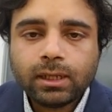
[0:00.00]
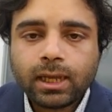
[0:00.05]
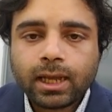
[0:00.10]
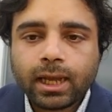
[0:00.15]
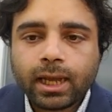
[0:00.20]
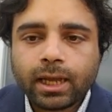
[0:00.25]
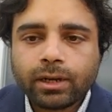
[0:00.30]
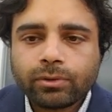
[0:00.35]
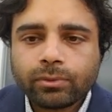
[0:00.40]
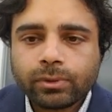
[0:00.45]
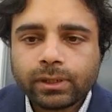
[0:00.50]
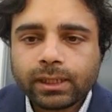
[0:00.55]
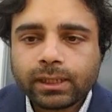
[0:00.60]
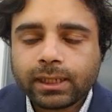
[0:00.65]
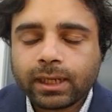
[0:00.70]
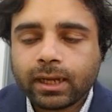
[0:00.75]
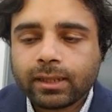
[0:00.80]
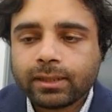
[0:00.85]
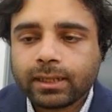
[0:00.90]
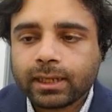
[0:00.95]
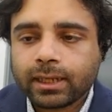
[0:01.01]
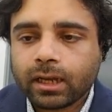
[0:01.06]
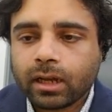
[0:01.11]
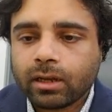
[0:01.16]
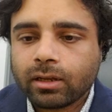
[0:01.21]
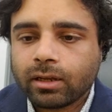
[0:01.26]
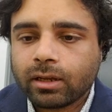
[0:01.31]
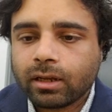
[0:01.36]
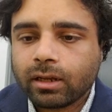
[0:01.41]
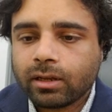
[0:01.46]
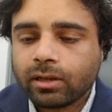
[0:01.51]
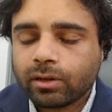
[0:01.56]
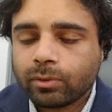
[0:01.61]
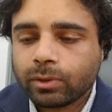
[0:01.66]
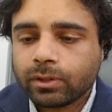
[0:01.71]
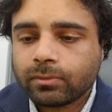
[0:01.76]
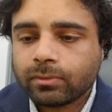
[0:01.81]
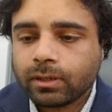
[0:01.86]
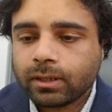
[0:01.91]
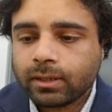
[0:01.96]
And really, I think I
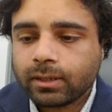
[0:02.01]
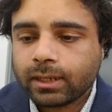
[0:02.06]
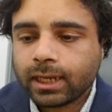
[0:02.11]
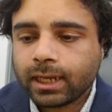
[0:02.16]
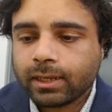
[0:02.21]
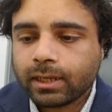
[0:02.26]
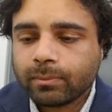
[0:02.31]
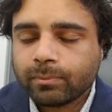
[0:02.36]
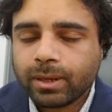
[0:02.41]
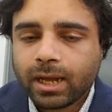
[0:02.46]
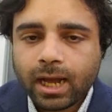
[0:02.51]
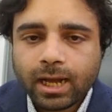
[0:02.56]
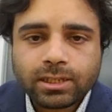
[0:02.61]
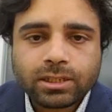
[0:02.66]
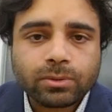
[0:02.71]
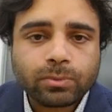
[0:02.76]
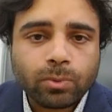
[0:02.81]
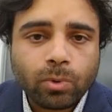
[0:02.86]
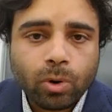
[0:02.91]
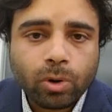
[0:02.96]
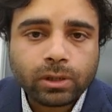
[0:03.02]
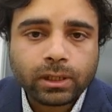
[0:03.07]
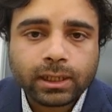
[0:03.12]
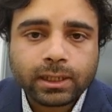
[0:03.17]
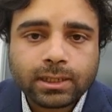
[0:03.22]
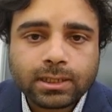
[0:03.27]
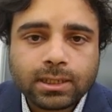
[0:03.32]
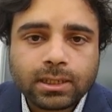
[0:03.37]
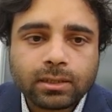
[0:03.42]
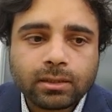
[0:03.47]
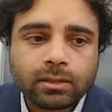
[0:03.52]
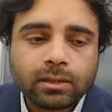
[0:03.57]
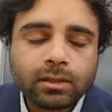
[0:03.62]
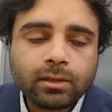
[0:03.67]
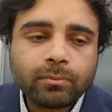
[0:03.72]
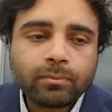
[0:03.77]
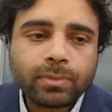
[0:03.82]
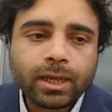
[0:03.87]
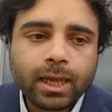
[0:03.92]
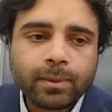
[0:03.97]
would impart a warning to
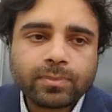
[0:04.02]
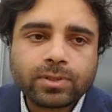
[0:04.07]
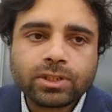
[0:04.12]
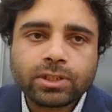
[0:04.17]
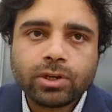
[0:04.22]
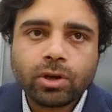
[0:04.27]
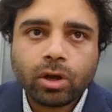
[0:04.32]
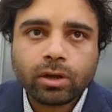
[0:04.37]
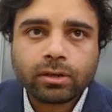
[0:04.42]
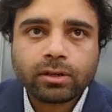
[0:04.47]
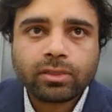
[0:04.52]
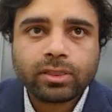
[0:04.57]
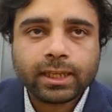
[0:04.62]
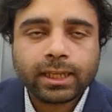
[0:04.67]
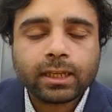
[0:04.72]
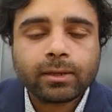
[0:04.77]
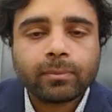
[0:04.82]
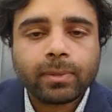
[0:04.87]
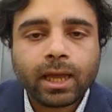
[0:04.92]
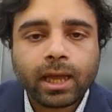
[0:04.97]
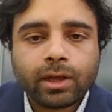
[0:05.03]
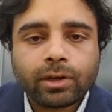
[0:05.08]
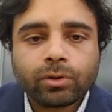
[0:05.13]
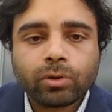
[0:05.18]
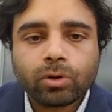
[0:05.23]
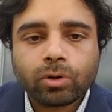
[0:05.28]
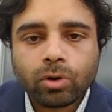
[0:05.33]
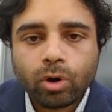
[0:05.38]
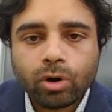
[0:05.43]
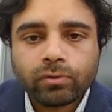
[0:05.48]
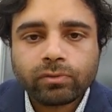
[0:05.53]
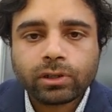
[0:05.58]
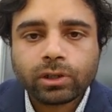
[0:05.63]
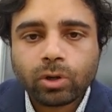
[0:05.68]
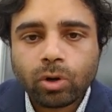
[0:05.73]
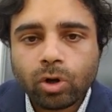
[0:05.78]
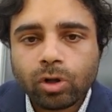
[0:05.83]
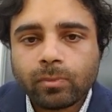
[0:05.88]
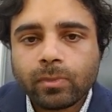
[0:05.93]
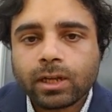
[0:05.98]
perhaps not think about or
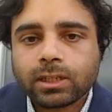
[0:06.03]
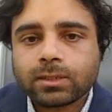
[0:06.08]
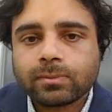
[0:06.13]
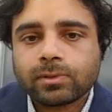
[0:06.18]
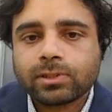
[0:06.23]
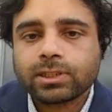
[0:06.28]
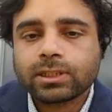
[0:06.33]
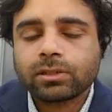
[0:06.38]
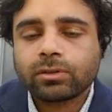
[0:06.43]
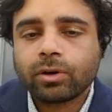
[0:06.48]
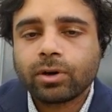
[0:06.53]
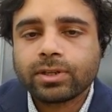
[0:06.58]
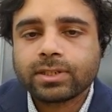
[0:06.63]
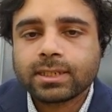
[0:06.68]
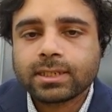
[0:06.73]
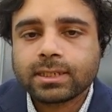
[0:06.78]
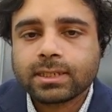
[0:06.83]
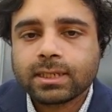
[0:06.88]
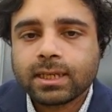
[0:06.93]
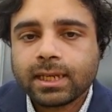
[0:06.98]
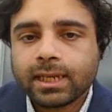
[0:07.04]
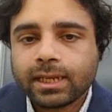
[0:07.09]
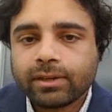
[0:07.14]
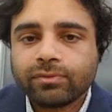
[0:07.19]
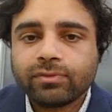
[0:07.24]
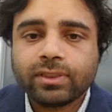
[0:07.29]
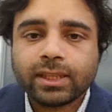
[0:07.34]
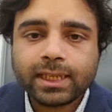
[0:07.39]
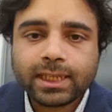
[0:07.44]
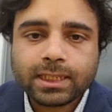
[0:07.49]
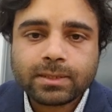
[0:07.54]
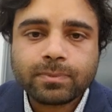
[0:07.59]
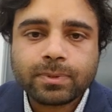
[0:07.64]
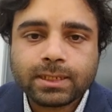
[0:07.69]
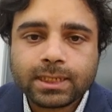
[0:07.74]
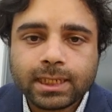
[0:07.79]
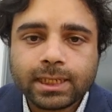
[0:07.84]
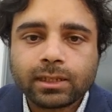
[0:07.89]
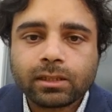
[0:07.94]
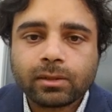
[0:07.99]
overcall multiple sclerosis if these
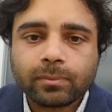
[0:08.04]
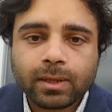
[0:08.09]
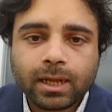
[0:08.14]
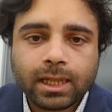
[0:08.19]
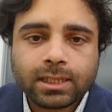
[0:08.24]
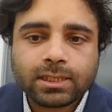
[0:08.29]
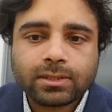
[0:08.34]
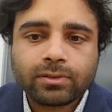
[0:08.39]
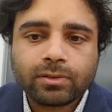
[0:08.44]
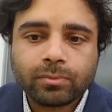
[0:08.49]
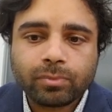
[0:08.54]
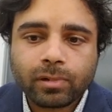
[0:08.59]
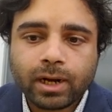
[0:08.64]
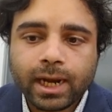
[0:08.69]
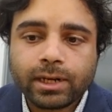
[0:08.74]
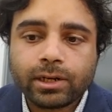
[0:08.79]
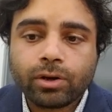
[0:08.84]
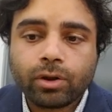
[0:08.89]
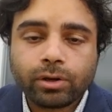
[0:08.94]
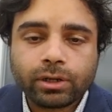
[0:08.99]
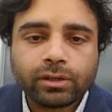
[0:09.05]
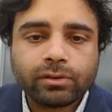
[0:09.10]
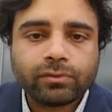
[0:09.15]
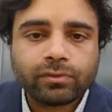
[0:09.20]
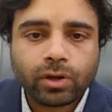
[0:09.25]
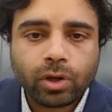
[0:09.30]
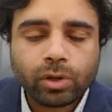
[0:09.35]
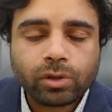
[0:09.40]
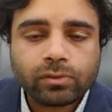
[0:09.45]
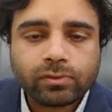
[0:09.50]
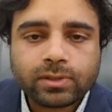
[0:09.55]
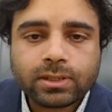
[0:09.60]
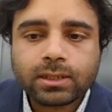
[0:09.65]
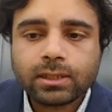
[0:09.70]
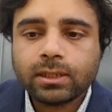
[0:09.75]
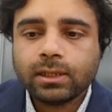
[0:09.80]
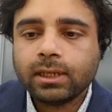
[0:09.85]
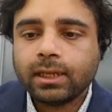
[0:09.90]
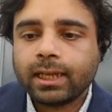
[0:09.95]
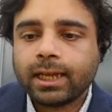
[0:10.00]
particular parts of the brain are not involved
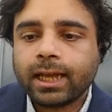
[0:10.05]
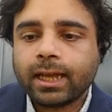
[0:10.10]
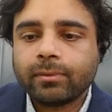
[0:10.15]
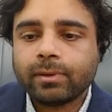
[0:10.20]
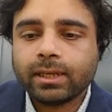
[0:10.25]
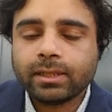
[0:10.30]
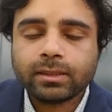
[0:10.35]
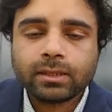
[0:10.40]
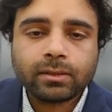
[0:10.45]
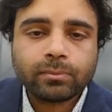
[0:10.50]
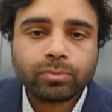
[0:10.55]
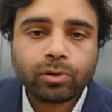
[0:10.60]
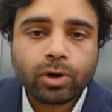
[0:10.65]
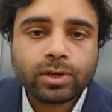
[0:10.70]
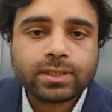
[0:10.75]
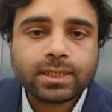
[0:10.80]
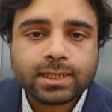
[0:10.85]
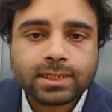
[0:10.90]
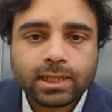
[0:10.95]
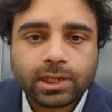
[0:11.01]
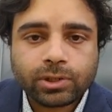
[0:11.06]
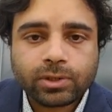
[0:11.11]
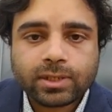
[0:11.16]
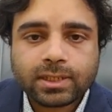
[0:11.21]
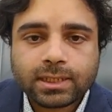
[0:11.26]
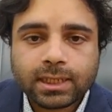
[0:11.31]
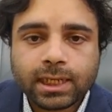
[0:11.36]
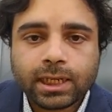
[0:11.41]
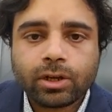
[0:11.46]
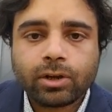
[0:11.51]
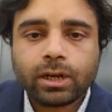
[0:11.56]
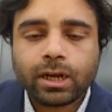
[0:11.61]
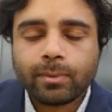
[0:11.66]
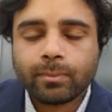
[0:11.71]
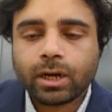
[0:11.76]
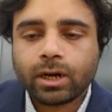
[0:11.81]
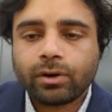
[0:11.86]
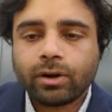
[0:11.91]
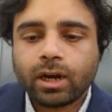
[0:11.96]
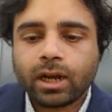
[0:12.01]
in the process that you're seeing on
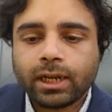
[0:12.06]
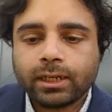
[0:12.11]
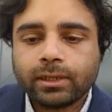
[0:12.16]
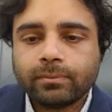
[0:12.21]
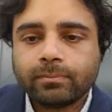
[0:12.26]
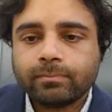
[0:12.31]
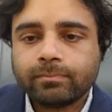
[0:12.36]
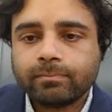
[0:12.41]
MRI.